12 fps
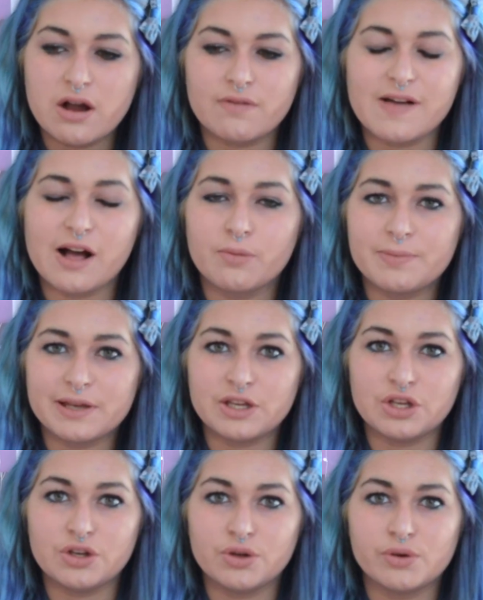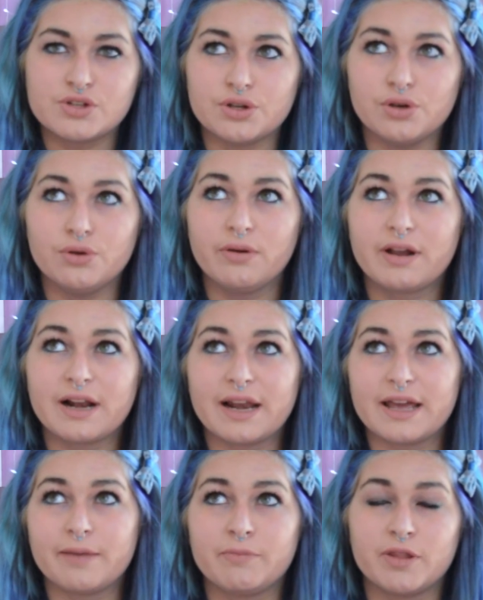of helping you to claim